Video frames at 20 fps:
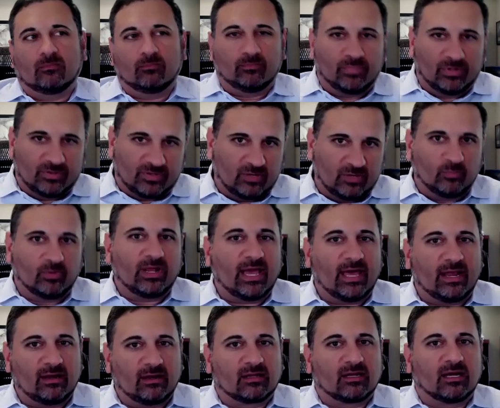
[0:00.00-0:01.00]
But then we
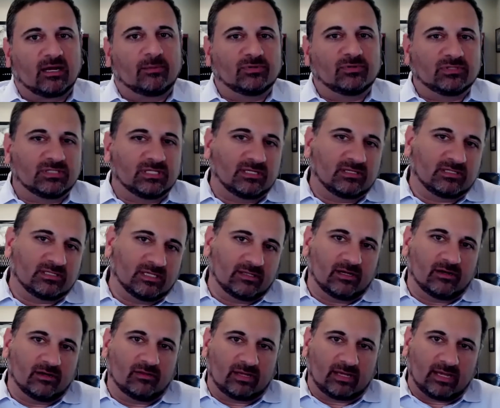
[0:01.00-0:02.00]
added a couple seats in
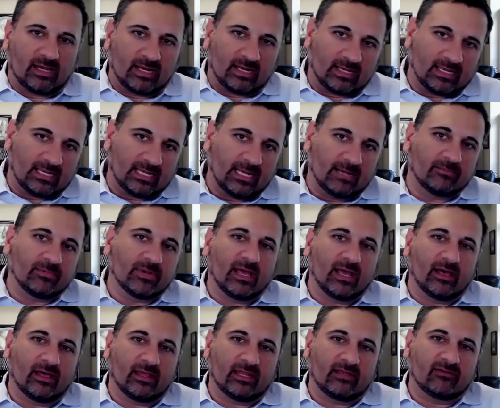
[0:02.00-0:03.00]
there that kind of came
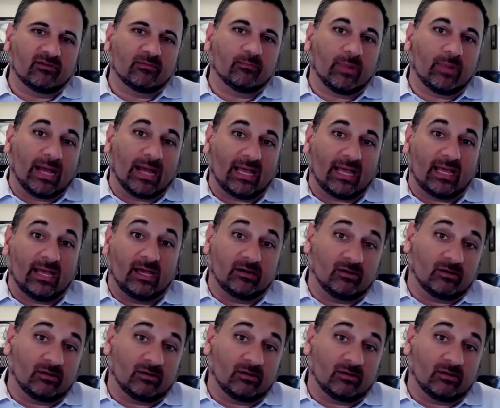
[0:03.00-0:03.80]
down even behind our